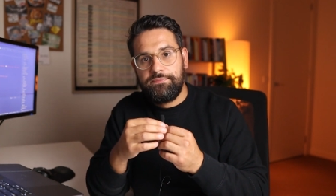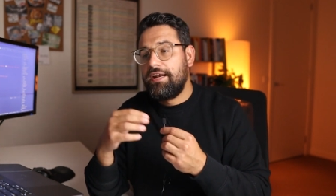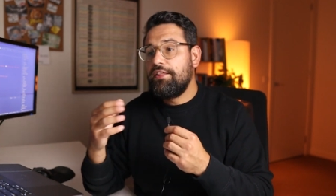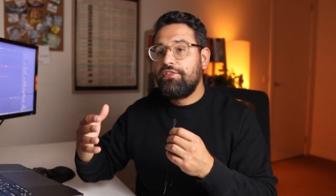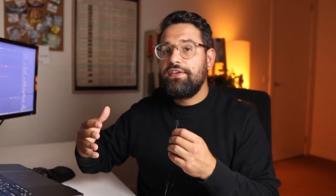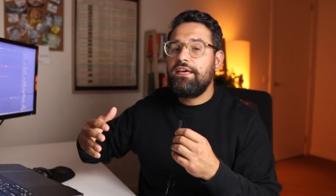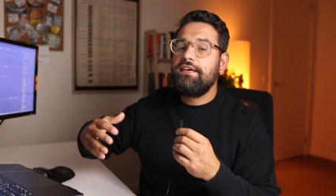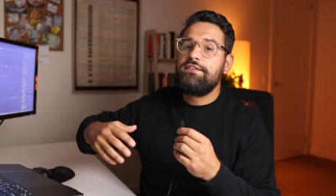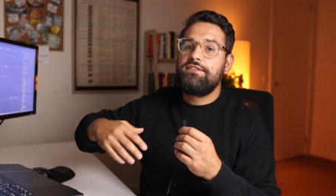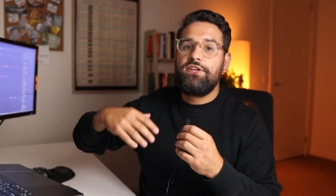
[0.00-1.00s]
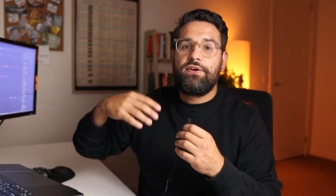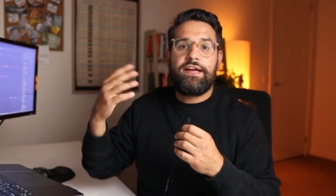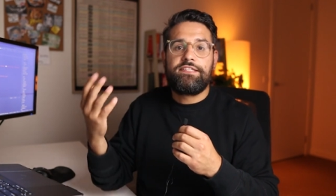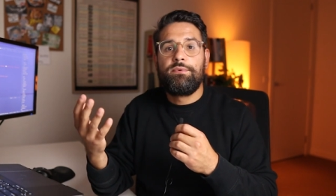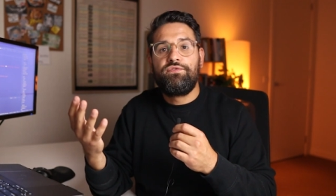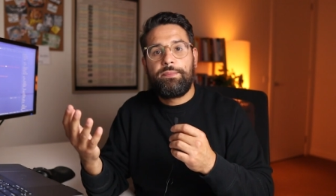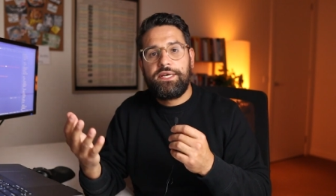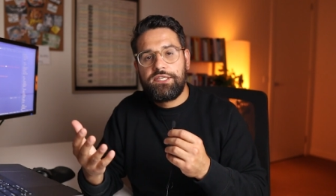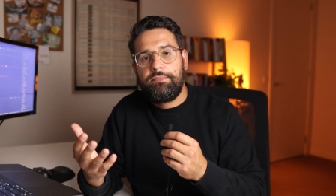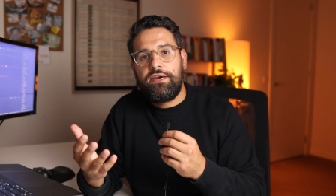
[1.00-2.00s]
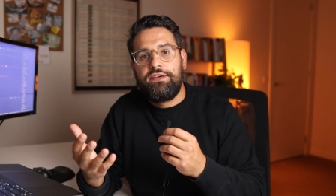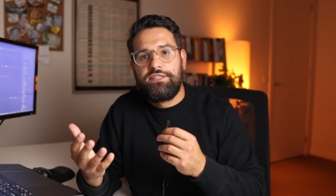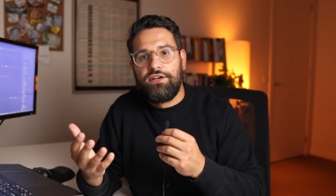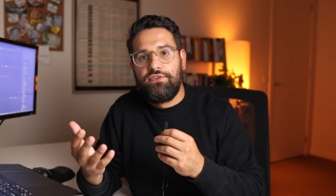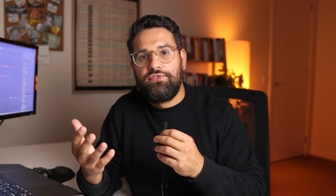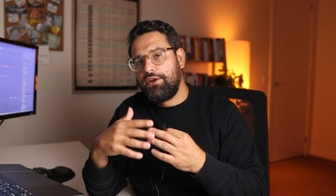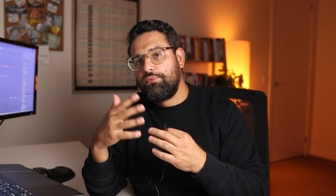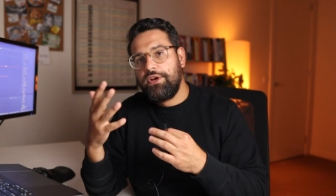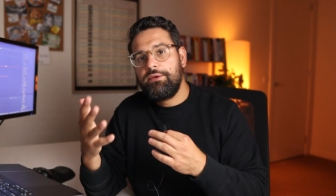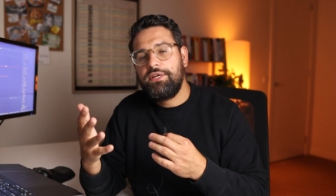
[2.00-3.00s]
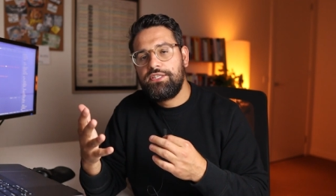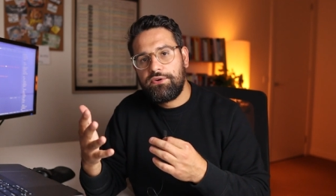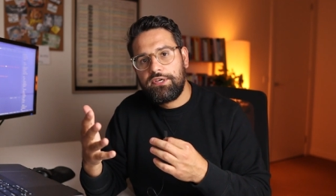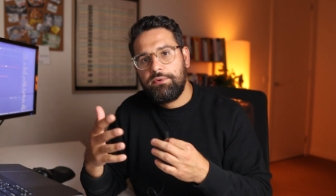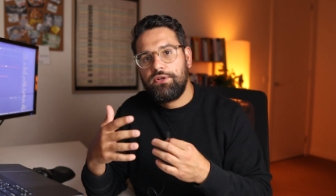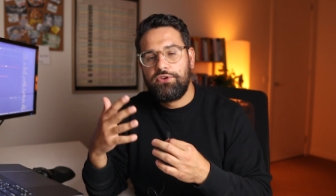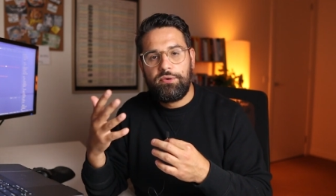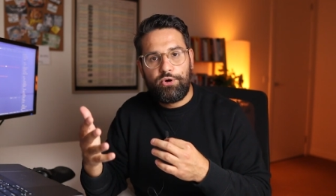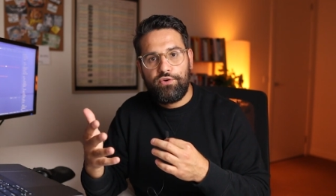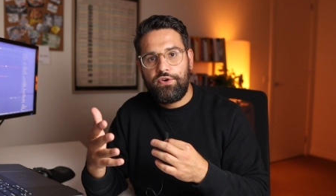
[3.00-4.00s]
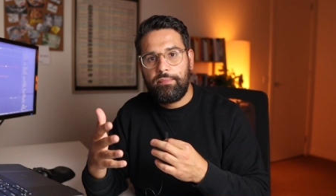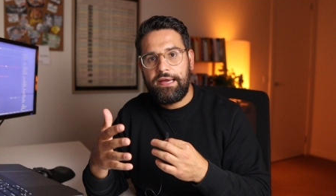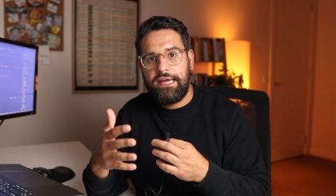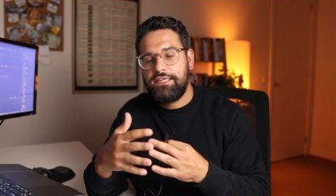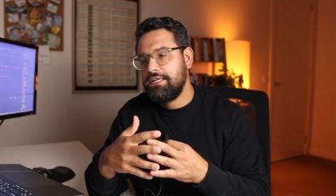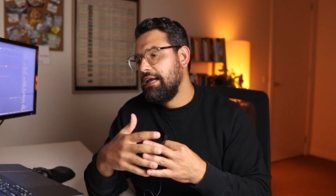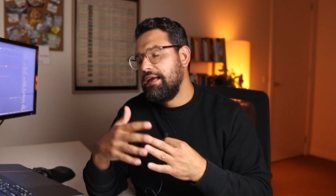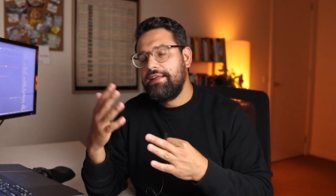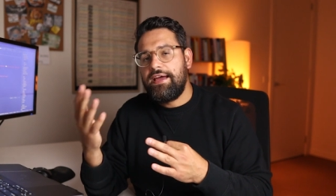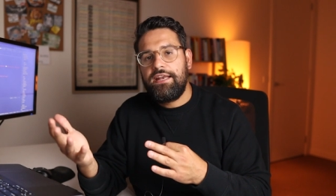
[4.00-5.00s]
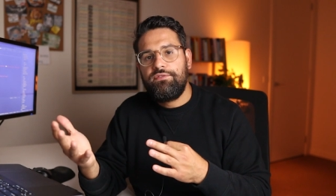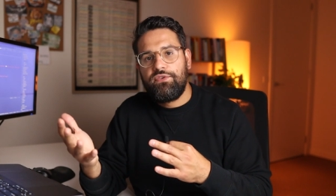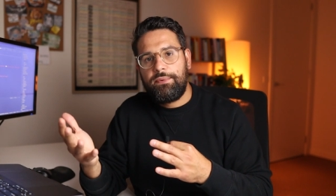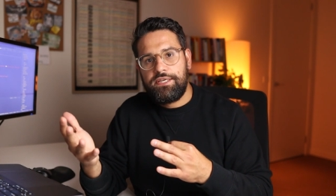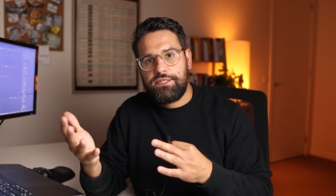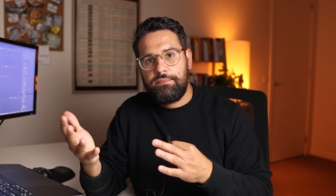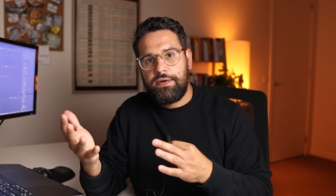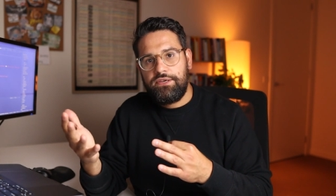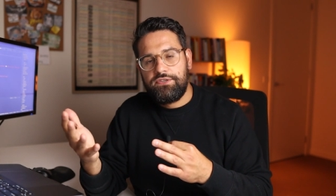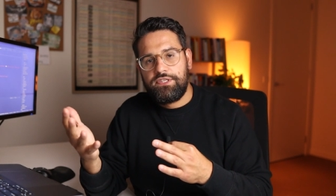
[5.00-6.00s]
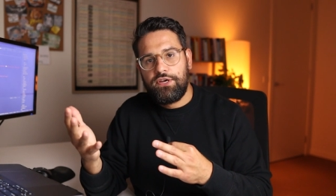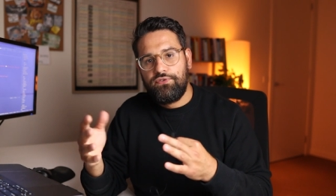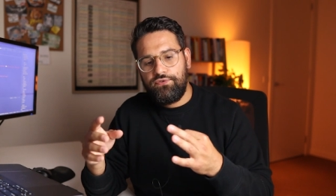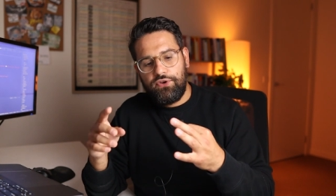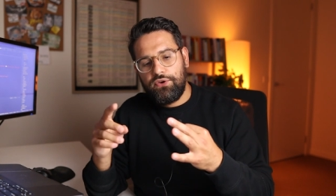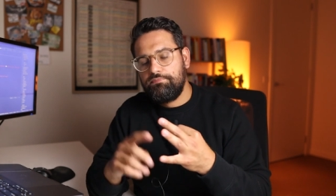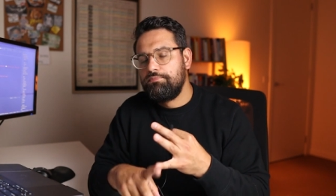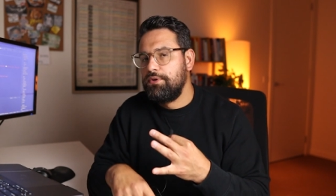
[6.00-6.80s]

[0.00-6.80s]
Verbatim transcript: Another thing is, you know, add some information about yourself. Add a README document on your profile page and add information about yourself, you know,